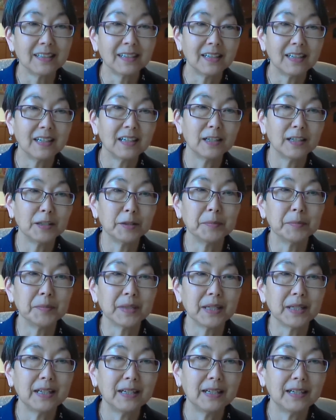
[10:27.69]
Um,
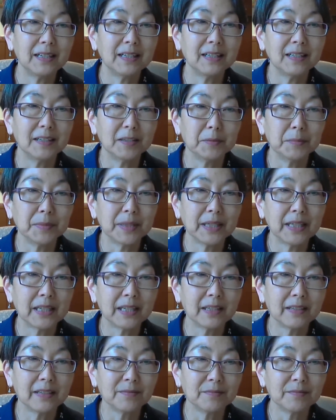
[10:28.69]
um,
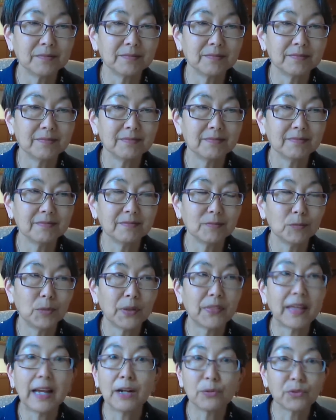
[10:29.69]
and
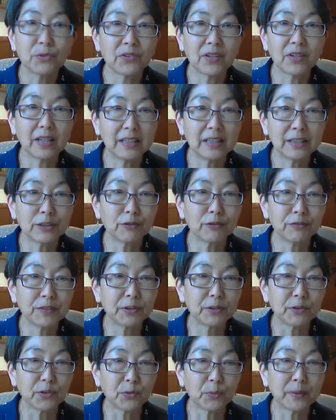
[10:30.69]
without state
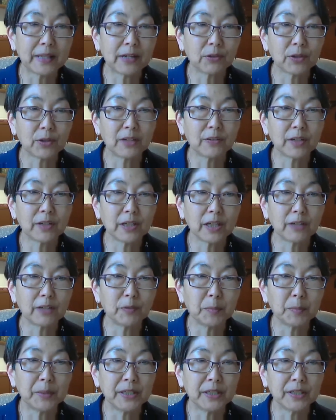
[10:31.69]
interference, without go
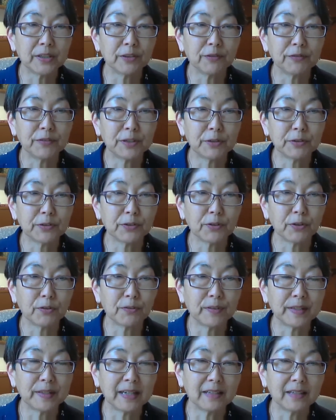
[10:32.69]
government interference
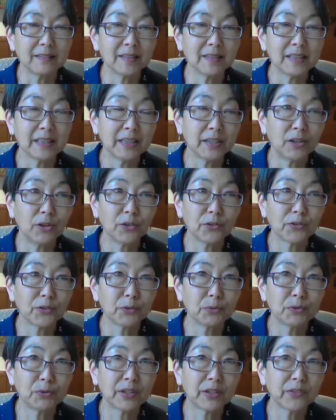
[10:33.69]
over that. And it
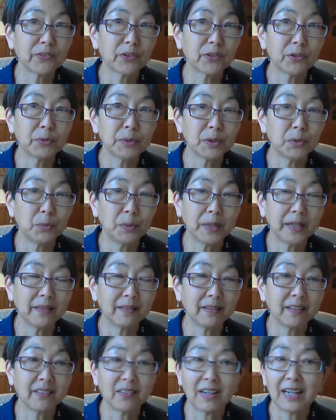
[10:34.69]
also does so in a way
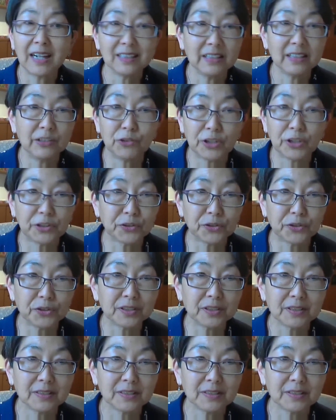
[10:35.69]
that is highly gendered.